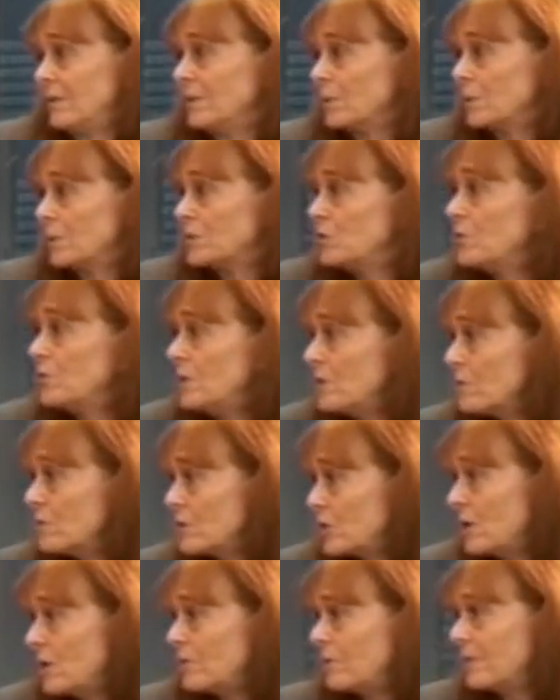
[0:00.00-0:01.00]
were 2
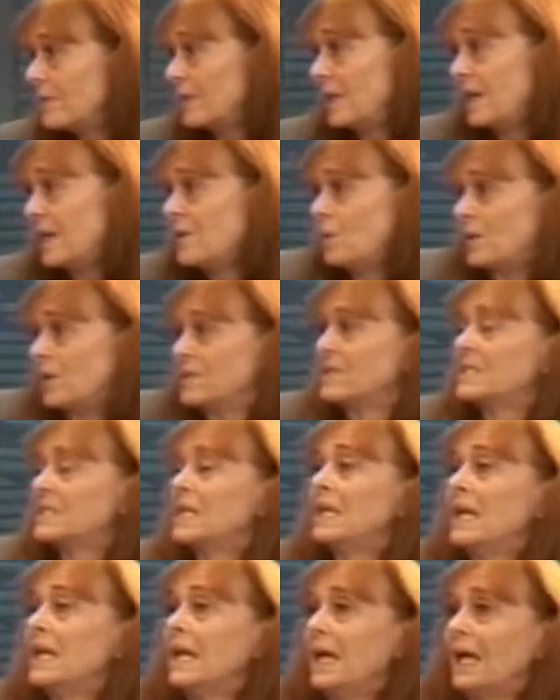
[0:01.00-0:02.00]
years younger than I was.
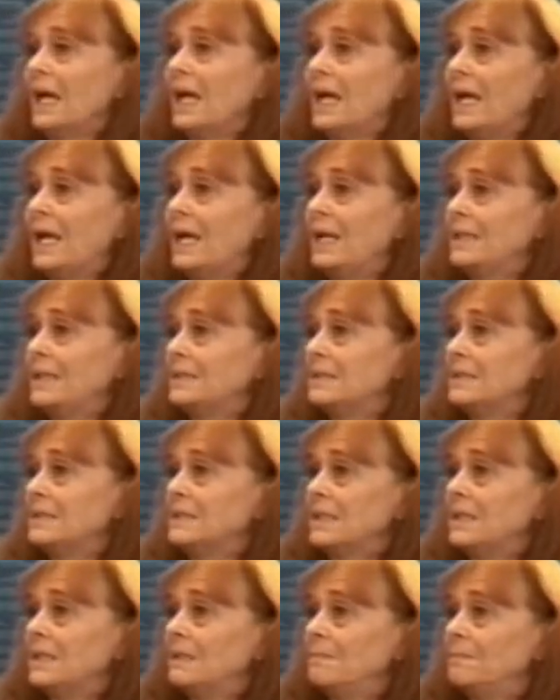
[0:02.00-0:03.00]

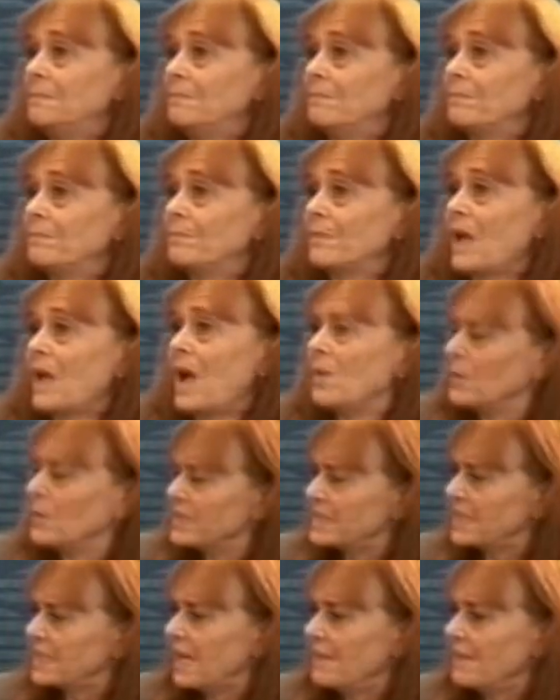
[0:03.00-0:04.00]
And I
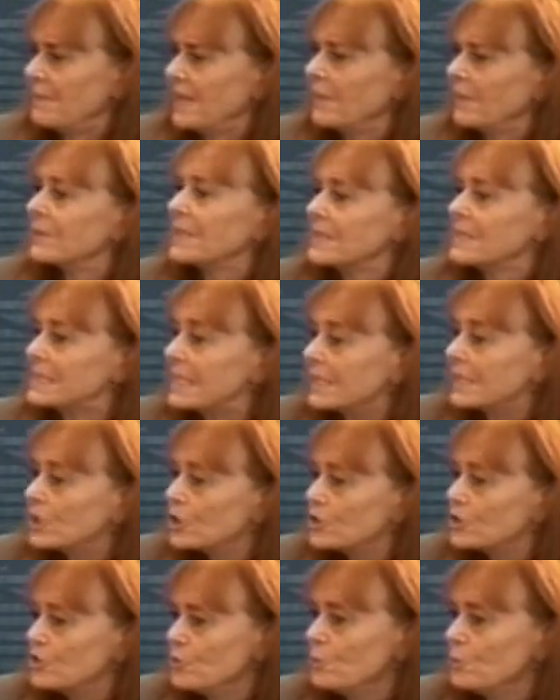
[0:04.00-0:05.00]
once came out and I said,
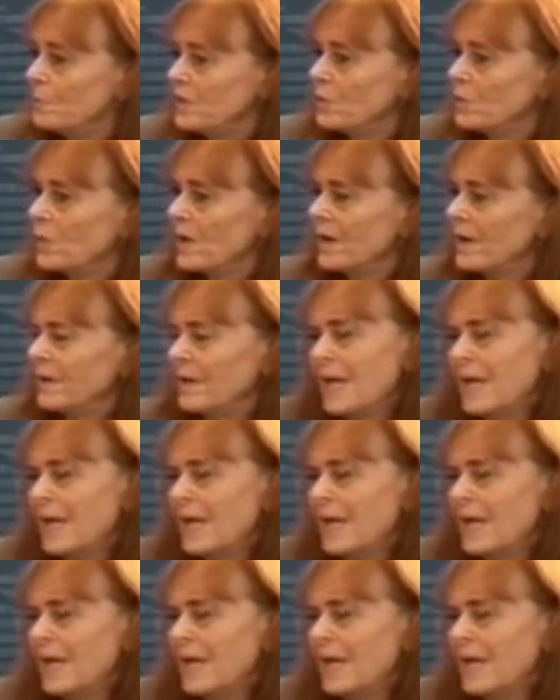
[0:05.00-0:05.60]
"Could you be quiet?"